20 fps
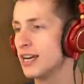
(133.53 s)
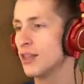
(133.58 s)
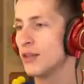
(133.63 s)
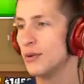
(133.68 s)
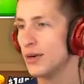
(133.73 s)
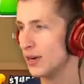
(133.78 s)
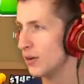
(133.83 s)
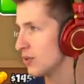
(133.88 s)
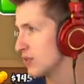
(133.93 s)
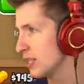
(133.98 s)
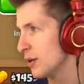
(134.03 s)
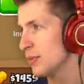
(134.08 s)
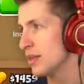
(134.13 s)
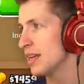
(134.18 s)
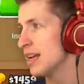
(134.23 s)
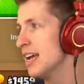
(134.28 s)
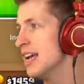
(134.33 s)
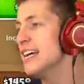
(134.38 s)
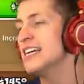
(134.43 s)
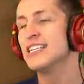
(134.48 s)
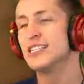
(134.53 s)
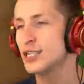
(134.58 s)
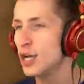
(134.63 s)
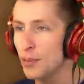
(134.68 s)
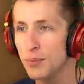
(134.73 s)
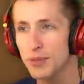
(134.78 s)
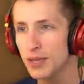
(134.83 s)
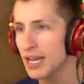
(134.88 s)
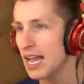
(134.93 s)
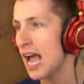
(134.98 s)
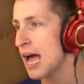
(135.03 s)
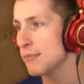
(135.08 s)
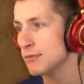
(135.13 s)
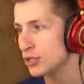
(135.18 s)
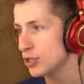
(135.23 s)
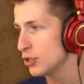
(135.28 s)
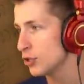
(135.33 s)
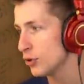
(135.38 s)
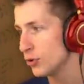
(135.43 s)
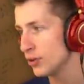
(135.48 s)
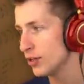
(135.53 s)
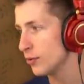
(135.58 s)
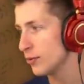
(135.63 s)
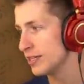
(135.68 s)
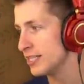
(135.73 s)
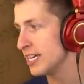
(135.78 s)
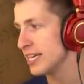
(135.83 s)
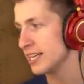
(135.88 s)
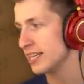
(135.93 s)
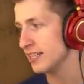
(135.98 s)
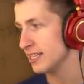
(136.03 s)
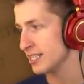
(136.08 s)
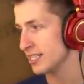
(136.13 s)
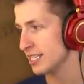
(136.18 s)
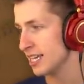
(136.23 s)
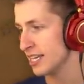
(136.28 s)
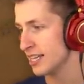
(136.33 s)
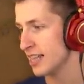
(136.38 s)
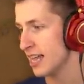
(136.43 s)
of the way or something. Something absolutely ridiculous like